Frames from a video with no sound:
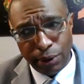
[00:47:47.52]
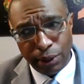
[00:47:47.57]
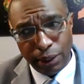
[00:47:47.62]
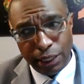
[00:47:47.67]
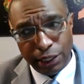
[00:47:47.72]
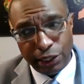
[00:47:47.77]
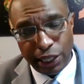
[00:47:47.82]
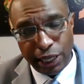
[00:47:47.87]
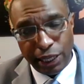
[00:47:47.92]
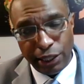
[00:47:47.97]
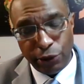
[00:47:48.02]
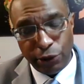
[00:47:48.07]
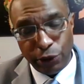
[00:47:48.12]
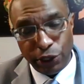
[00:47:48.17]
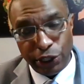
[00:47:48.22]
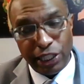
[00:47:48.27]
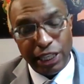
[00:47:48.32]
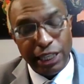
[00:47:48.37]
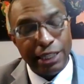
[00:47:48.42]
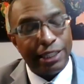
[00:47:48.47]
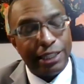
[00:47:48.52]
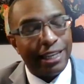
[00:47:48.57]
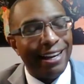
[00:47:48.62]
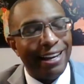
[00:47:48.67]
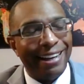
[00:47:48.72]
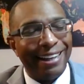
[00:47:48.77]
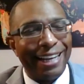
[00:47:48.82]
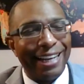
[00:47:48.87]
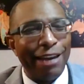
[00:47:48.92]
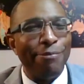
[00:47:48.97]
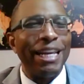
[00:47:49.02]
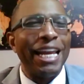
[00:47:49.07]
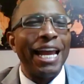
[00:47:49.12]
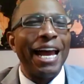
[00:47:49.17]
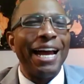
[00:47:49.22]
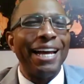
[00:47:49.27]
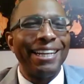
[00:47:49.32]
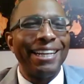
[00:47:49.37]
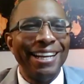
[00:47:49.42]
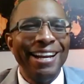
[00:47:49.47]
let's say, the receipts can be
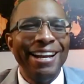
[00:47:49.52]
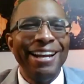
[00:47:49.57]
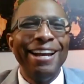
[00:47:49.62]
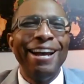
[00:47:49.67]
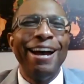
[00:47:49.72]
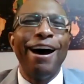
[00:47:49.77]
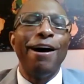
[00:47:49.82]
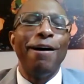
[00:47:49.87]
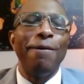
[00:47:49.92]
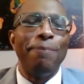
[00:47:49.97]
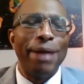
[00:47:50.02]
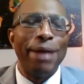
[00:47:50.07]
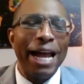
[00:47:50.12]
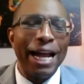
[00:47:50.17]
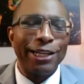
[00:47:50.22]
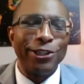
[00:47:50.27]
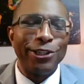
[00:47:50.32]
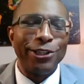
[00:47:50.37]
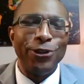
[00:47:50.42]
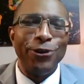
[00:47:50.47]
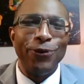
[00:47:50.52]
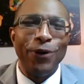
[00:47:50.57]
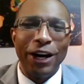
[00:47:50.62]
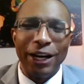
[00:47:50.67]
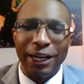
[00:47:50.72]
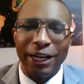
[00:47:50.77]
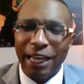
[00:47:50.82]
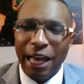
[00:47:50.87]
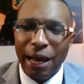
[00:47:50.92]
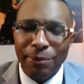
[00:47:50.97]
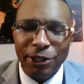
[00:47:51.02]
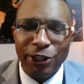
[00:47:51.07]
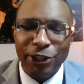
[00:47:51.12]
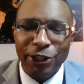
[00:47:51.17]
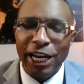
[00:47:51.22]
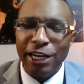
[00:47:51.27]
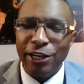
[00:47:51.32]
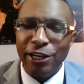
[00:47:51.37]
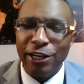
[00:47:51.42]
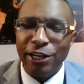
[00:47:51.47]
had back to climate
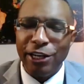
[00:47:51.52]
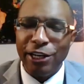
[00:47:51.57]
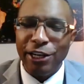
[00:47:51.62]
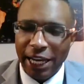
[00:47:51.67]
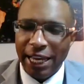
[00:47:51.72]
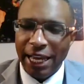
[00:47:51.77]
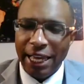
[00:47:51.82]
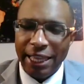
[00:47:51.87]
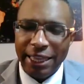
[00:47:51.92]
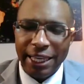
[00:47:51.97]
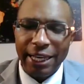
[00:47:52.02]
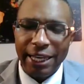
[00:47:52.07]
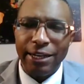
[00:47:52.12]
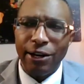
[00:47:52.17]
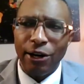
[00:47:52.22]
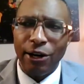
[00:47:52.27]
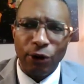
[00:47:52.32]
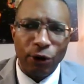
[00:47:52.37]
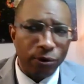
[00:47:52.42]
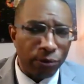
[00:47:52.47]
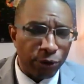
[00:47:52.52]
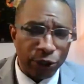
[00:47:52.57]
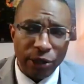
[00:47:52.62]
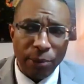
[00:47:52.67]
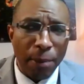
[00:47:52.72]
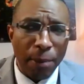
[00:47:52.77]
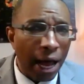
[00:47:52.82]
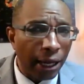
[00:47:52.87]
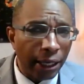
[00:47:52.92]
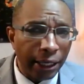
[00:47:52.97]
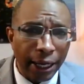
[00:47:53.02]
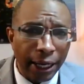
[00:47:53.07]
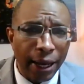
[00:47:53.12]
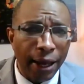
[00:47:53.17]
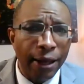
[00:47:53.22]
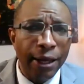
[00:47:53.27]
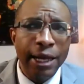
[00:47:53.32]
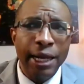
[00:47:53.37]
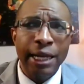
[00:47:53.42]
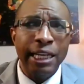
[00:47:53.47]
change. And then
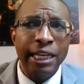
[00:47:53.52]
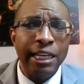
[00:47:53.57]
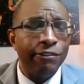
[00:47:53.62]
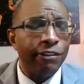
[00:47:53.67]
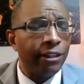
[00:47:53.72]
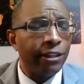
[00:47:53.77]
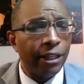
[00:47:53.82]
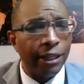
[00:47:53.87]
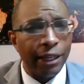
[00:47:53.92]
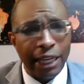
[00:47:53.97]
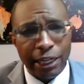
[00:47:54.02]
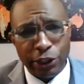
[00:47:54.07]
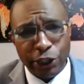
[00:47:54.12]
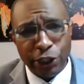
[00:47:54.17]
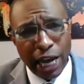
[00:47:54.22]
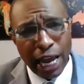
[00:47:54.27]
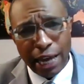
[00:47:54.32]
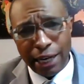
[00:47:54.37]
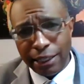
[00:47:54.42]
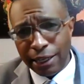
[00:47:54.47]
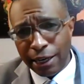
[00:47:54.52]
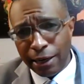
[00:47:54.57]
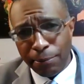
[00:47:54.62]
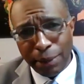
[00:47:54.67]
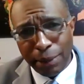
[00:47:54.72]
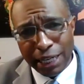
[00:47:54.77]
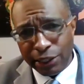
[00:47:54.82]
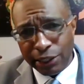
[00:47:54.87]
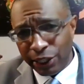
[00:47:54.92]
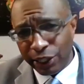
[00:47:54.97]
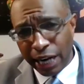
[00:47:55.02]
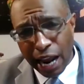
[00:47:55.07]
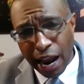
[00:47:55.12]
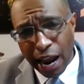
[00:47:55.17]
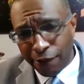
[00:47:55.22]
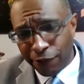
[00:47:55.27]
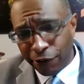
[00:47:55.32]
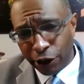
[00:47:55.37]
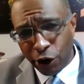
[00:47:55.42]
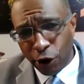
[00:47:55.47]
Somalia, even the Lake Chad basin in
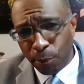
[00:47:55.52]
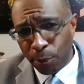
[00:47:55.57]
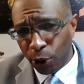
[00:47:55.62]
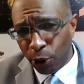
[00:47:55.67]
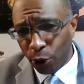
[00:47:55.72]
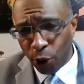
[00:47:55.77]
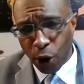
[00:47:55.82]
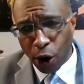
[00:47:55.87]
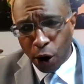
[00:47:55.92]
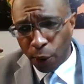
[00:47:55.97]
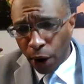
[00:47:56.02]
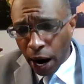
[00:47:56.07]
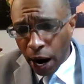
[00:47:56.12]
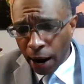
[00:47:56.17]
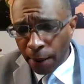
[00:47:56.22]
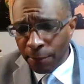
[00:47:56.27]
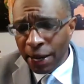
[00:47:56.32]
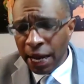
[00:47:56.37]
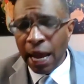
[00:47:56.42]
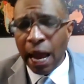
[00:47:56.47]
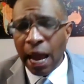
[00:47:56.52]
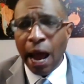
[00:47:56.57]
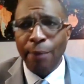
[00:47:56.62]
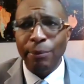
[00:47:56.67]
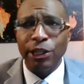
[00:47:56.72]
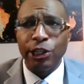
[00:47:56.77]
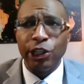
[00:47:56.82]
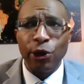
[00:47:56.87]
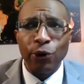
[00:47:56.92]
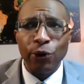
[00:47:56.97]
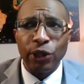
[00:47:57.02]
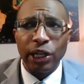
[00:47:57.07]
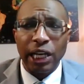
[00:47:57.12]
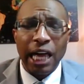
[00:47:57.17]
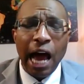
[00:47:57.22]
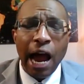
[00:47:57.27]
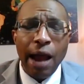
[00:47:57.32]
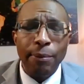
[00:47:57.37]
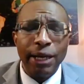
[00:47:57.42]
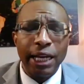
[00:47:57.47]
Africa, Boko Haram. I mean, so
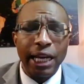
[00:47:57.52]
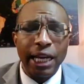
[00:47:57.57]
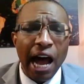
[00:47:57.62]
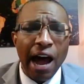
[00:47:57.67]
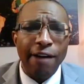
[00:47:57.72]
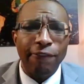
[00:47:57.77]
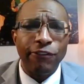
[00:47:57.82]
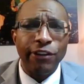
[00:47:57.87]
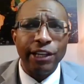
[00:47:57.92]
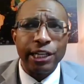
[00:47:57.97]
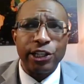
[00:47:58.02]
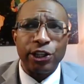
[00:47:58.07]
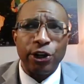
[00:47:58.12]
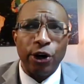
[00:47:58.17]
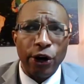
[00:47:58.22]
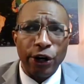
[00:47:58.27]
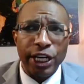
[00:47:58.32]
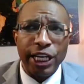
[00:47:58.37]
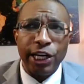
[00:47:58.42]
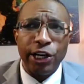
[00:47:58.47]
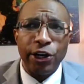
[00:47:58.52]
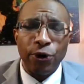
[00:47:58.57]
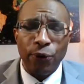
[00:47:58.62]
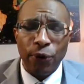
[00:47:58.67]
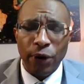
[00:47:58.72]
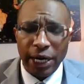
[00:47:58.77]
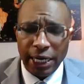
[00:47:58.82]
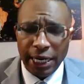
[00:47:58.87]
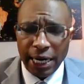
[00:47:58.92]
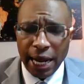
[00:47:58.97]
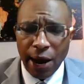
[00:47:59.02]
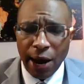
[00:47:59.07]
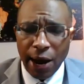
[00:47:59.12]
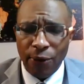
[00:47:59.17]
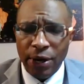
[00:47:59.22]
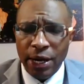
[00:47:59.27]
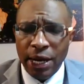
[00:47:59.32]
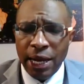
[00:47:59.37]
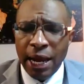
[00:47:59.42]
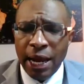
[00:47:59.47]
climate conflicts are here right now.
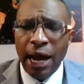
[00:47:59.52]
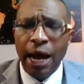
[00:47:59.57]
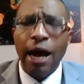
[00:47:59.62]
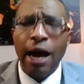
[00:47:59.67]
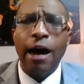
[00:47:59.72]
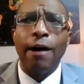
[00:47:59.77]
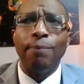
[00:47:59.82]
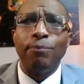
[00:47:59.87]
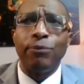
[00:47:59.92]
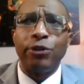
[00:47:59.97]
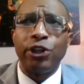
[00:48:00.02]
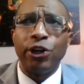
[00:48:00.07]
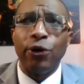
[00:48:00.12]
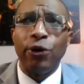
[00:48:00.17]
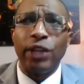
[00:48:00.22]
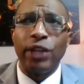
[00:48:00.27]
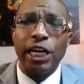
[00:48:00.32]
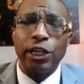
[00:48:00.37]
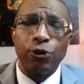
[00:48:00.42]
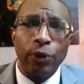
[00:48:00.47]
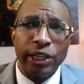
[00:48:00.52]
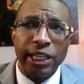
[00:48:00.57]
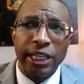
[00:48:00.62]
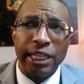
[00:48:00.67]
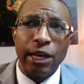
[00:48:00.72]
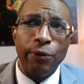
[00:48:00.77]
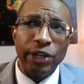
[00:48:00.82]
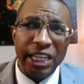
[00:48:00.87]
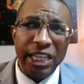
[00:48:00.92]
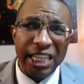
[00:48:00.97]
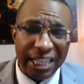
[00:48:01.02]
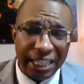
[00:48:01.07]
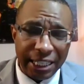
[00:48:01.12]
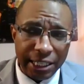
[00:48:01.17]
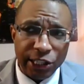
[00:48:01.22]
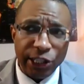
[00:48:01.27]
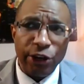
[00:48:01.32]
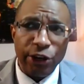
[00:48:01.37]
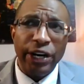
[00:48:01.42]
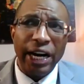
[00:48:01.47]
So that's one thing that we need to
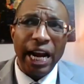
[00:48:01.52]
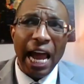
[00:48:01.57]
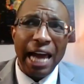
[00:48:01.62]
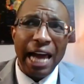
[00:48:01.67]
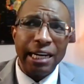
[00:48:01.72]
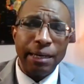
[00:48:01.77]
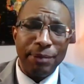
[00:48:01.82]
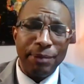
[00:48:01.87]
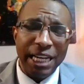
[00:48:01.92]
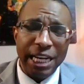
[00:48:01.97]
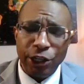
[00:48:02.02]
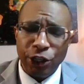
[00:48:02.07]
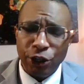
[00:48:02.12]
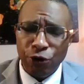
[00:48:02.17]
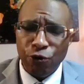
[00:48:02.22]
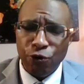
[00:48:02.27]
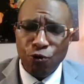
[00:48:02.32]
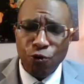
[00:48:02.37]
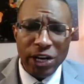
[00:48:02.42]
consider, and adaptation